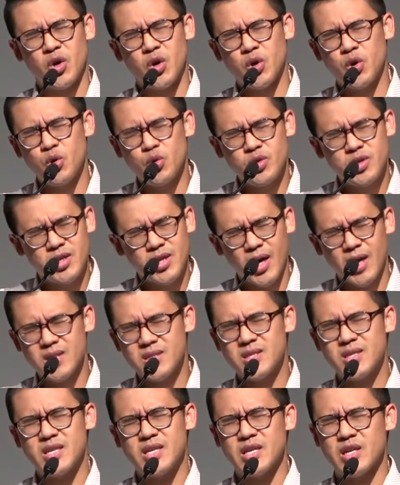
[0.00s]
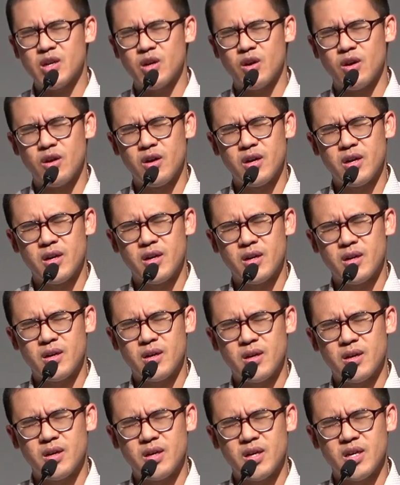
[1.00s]
who does hear
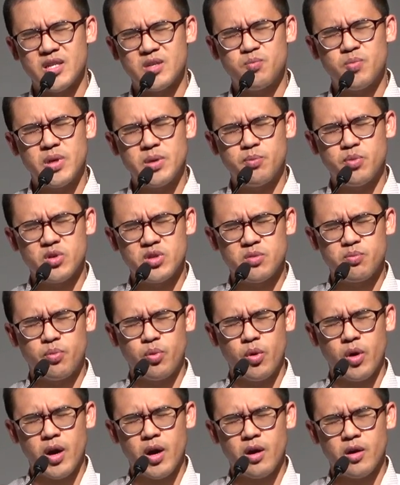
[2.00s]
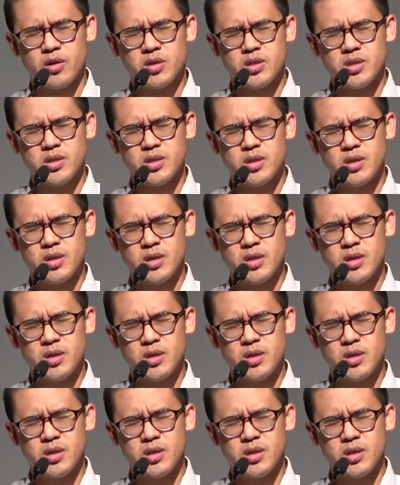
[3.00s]
His people's prayers.